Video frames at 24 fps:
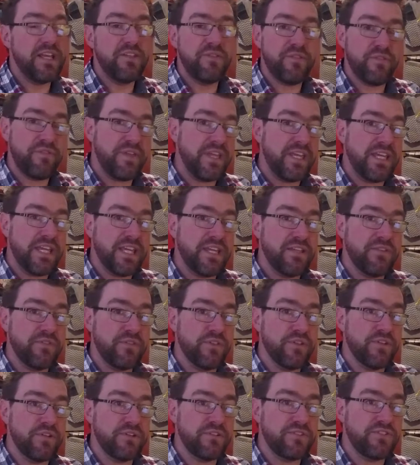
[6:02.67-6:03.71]
thinking
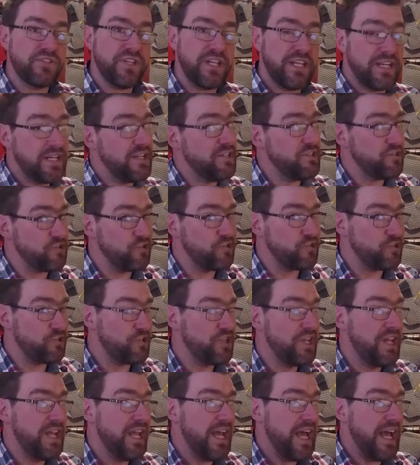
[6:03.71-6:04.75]
that it isn't,
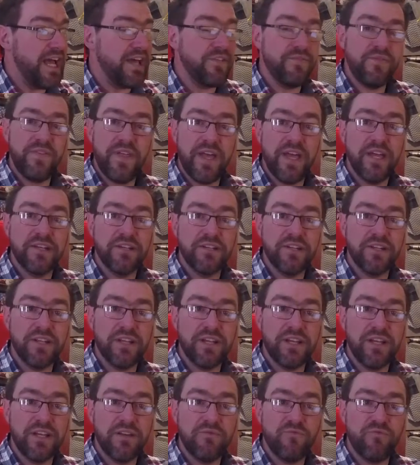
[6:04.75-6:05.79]
and then
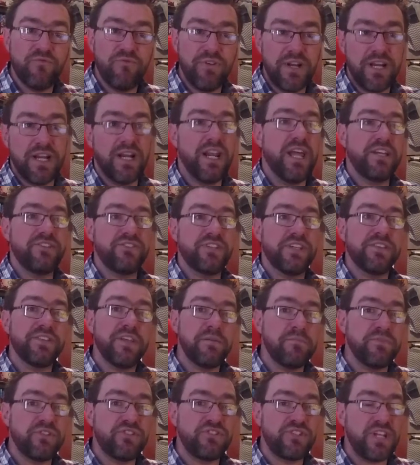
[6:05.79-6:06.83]
realizing
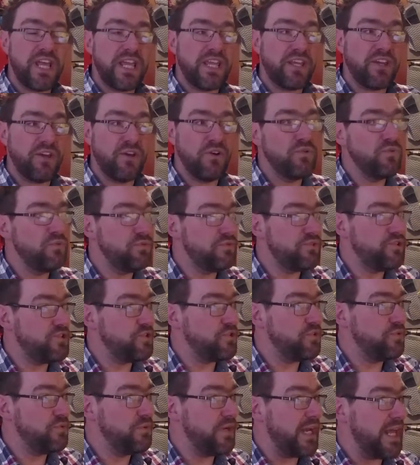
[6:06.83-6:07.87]
their mistake
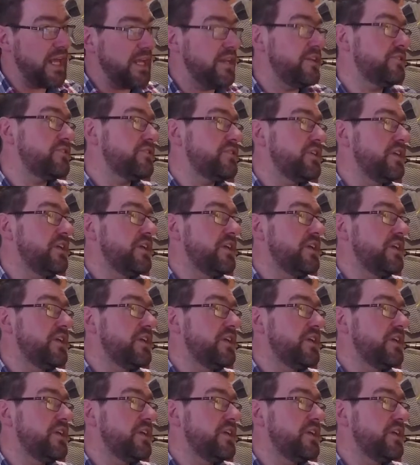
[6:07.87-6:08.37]
too late.